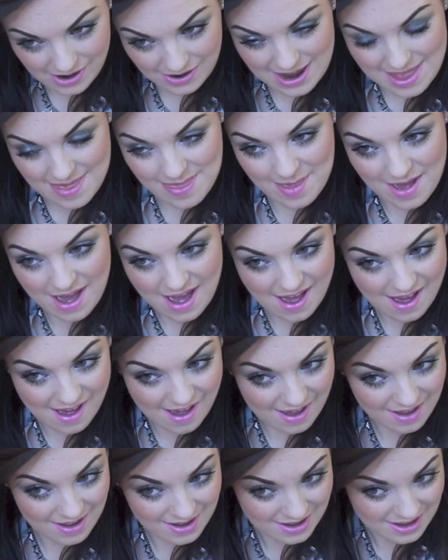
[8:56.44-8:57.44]
are in the
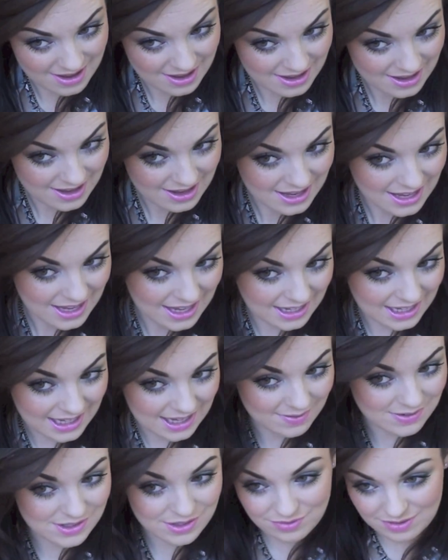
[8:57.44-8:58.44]
hair, it
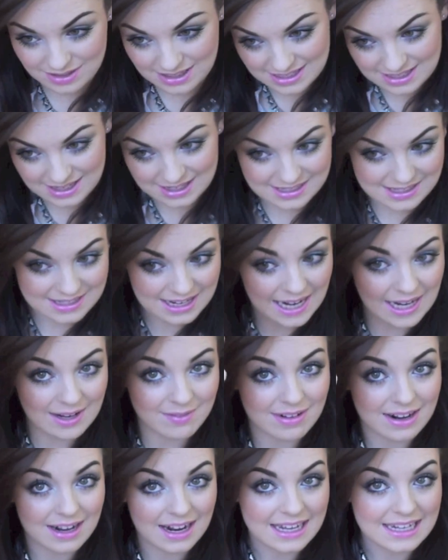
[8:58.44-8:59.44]
gives a really nice kind
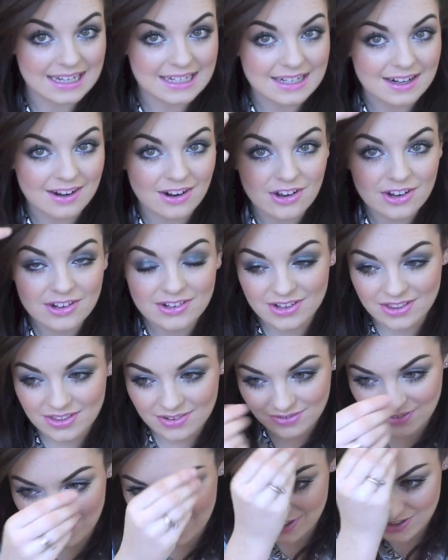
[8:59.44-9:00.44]
of layered look to the
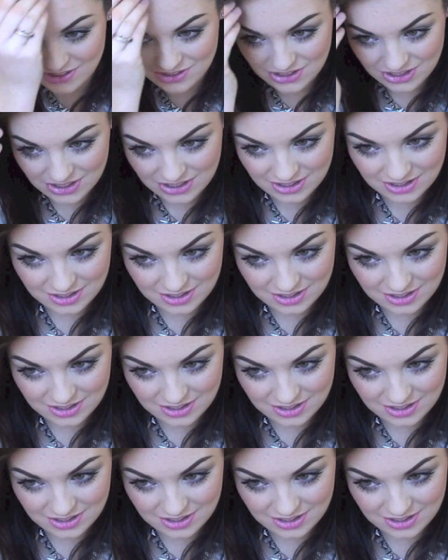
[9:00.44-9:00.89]
fringe.